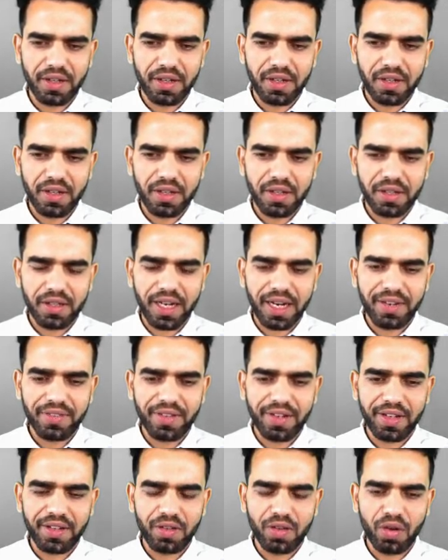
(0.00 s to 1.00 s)
that
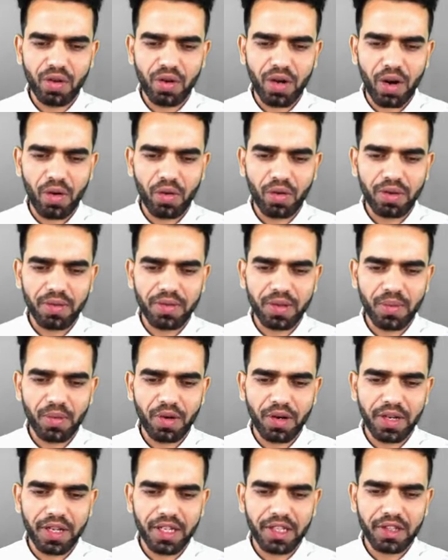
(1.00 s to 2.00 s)
will go out of the
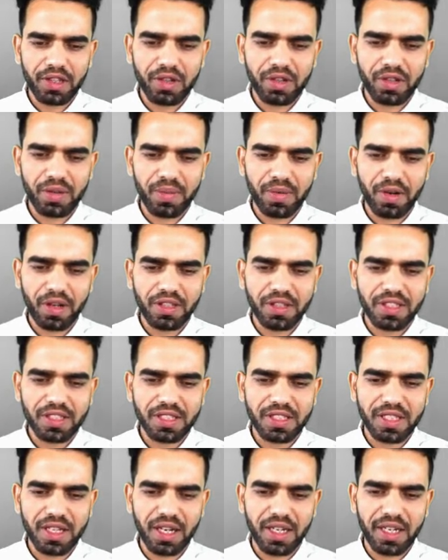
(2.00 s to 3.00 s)
body through the process
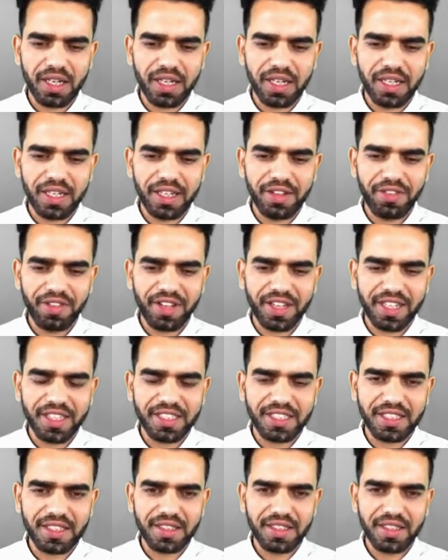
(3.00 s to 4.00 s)
called
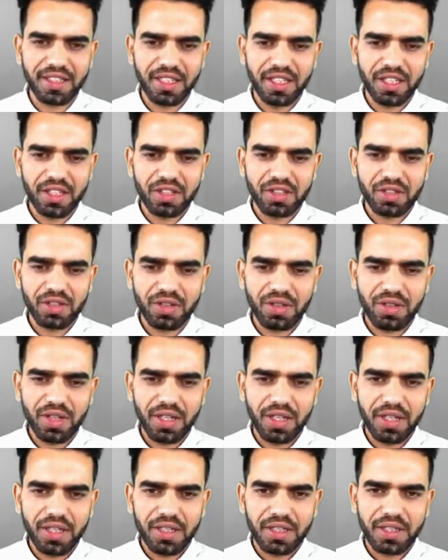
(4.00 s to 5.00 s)
defecation. So
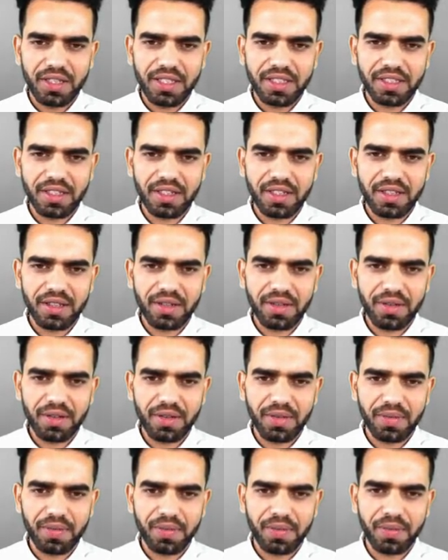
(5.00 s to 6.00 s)
these are
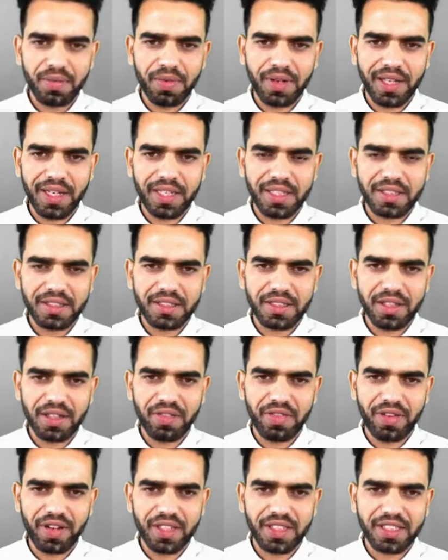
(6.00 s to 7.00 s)
the various
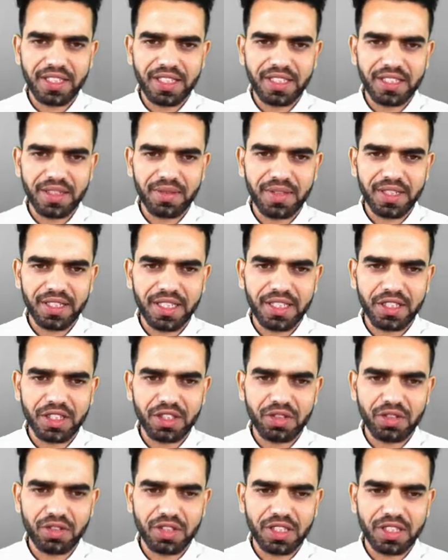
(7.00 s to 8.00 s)
functions of the
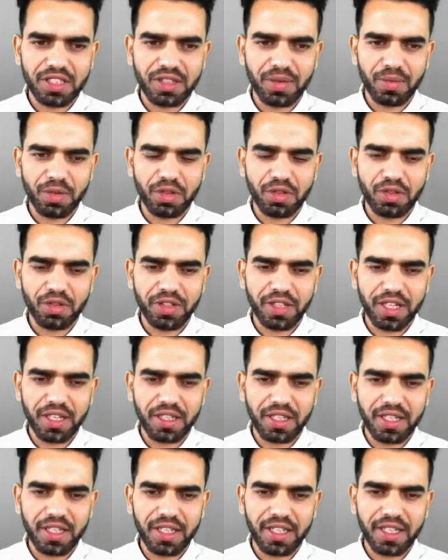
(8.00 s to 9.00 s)
digestive system, which we can
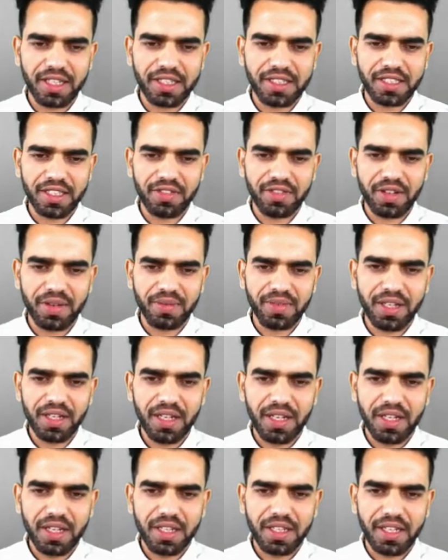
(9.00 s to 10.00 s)
clearly see from the
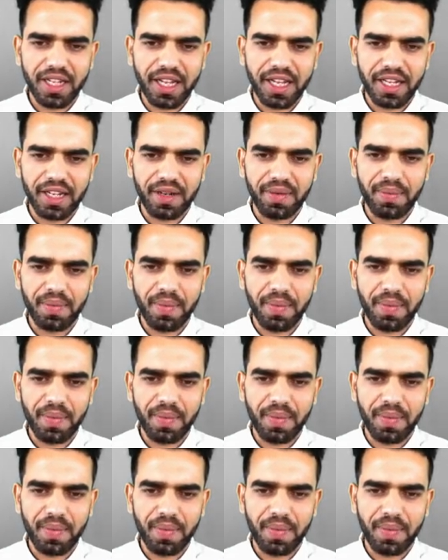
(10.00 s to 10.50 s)
diagram.